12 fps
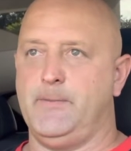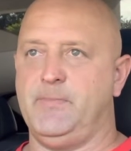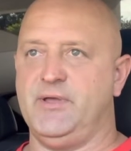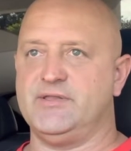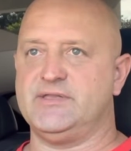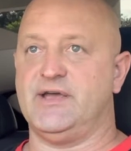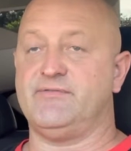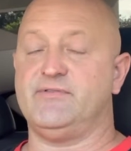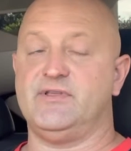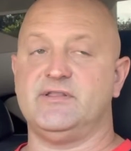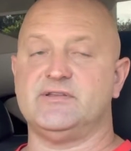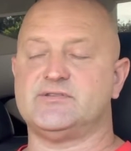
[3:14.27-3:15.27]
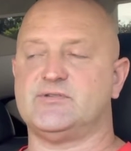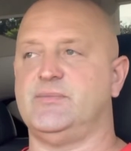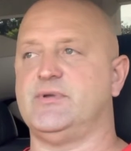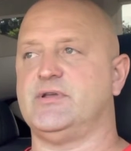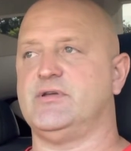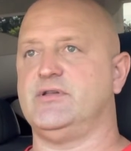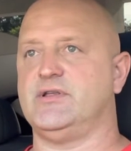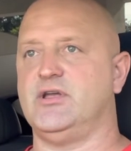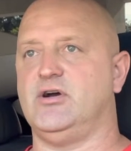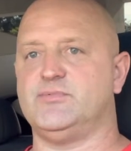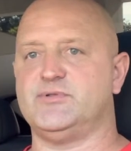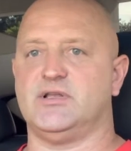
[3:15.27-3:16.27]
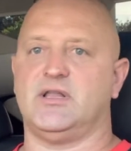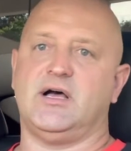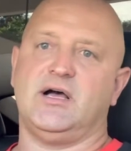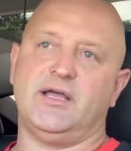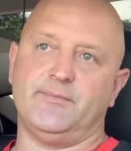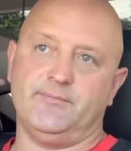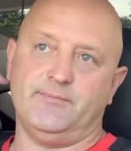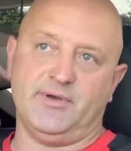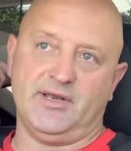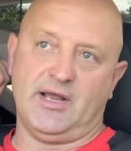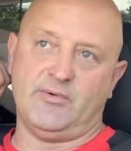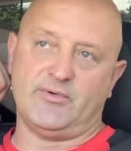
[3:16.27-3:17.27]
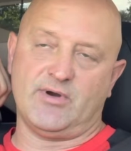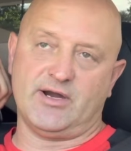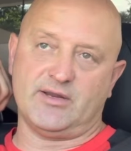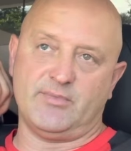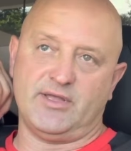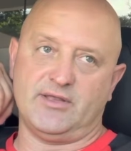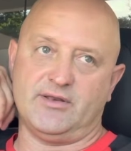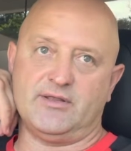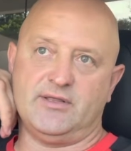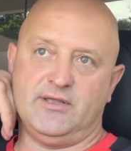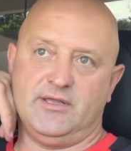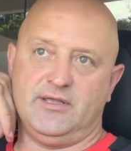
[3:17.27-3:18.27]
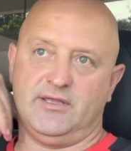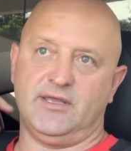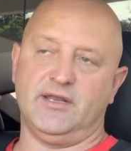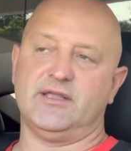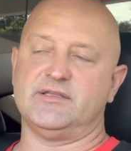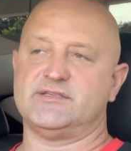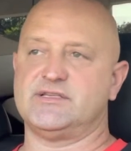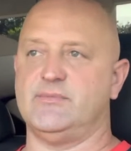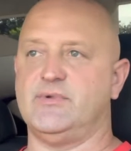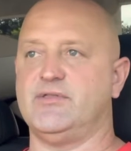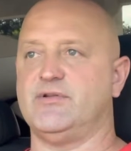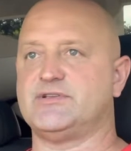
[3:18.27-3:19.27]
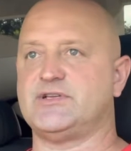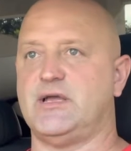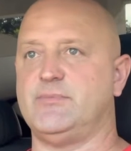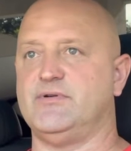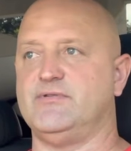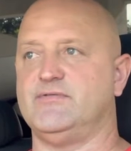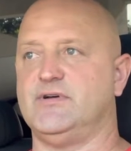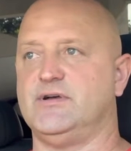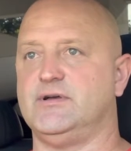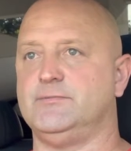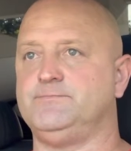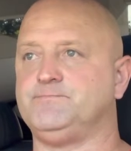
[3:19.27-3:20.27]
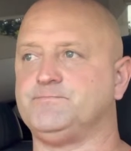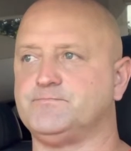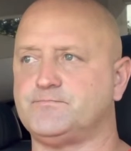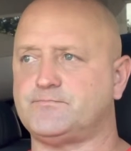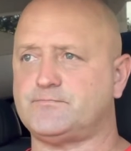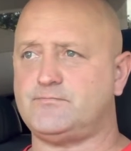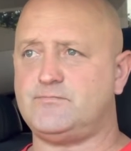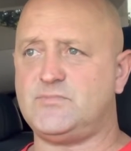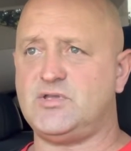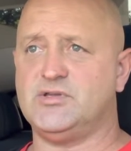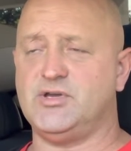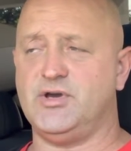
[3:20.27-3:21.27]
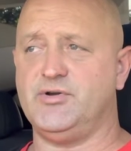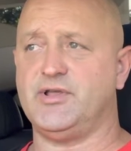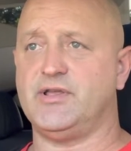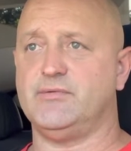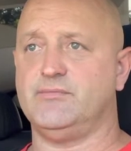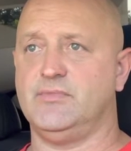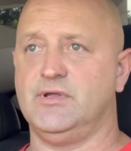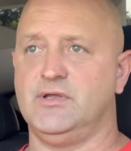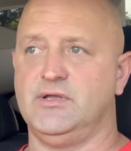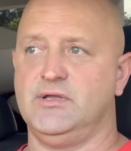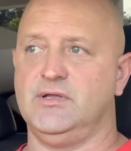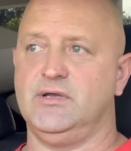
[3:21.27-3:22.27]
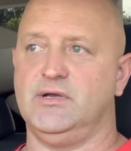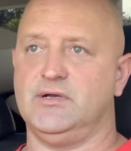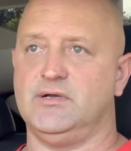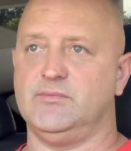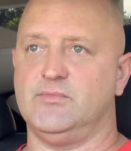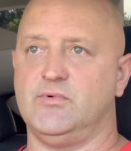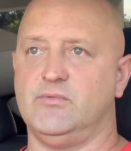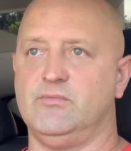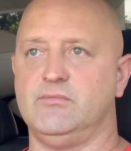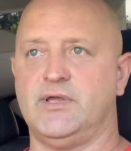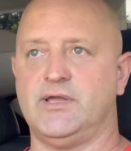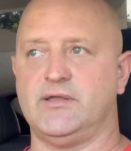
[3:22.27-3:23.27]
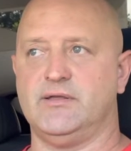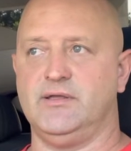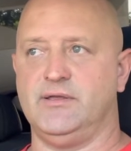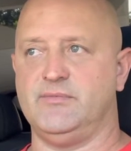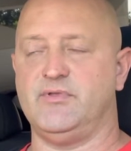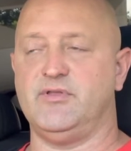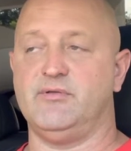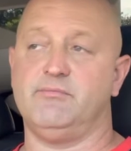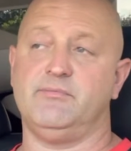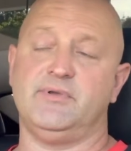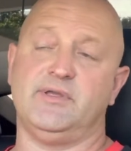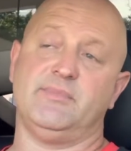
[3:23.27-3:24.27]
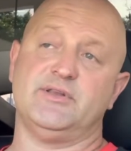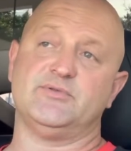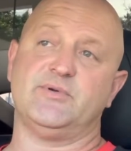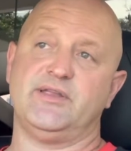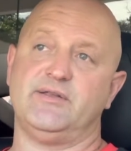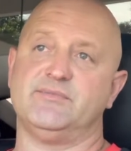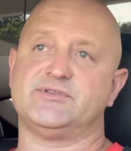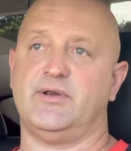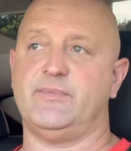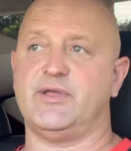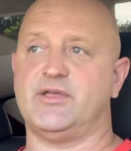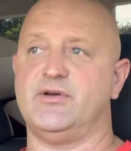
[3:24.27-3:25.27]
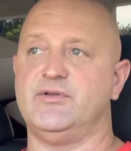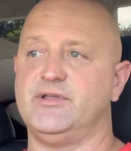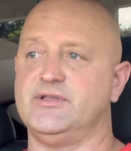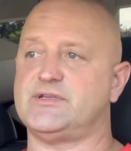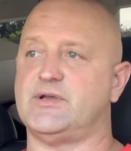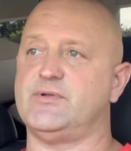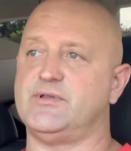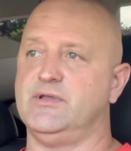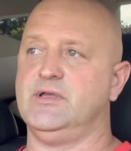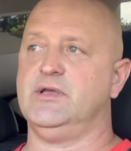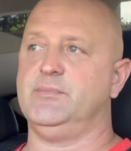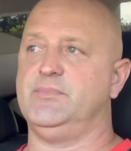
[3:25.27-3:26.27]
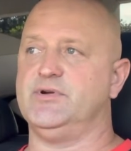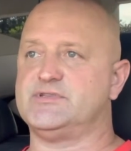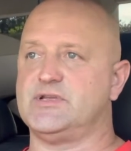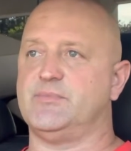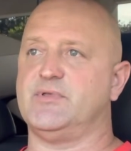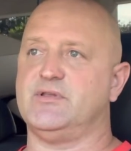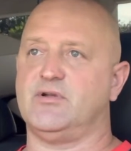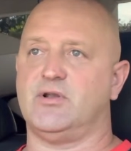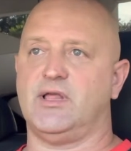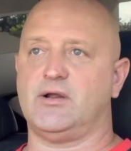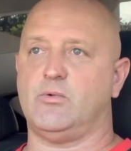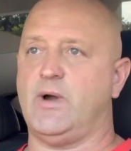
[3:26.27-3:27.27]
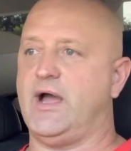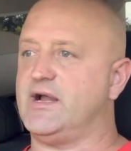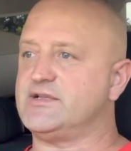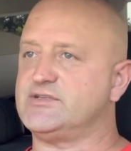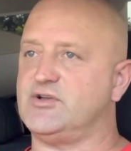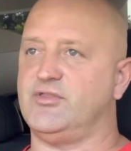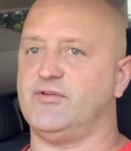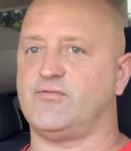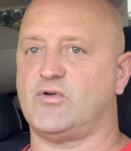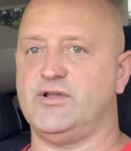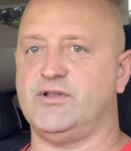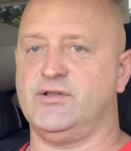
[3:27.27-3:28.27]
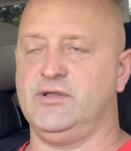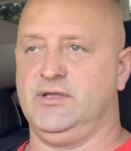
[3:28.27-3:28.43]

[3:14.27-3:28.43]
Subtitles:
But definitely the ceramic coating helped a lot. But I would recommend getting some other type of coating, like in between ceramic coatings, I would put something or like a wax on the front,